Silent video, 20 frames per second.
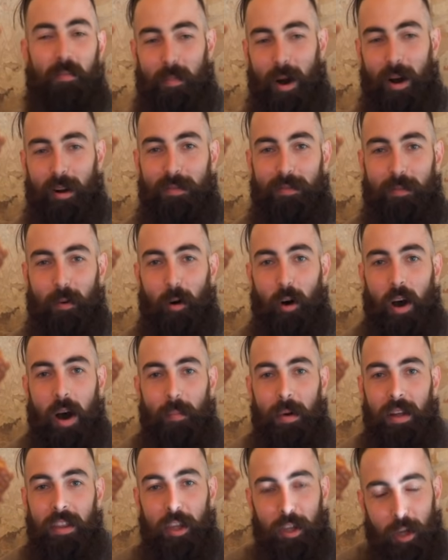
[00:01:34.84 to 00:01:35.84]
Mark four,
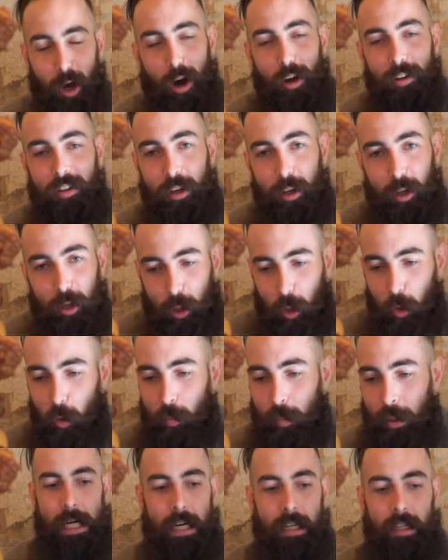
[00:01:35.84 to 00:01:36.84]
I'm at the Yard and
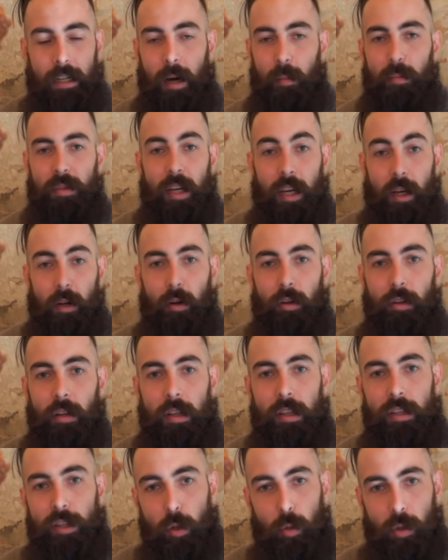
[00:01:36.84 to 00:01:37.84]
Coop, and I'm taking
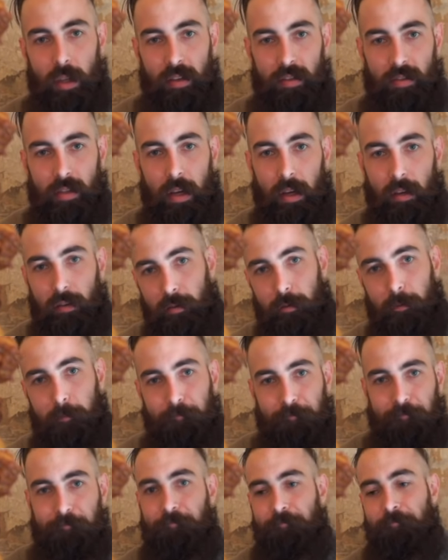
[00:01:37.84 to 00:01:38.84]
on two of these things.
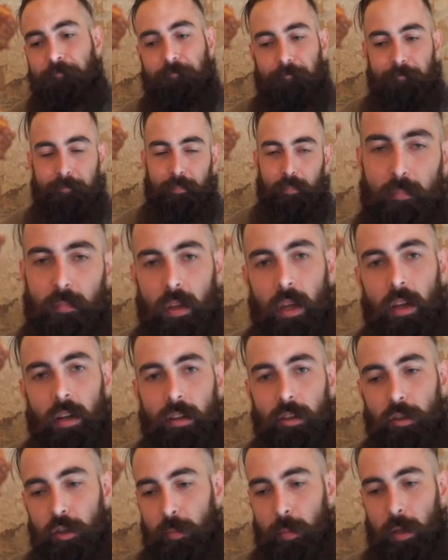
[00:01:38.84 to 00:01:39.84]

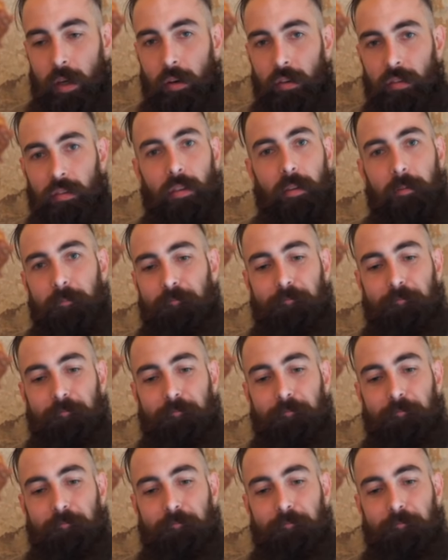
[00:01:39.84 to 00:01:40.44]
Just because.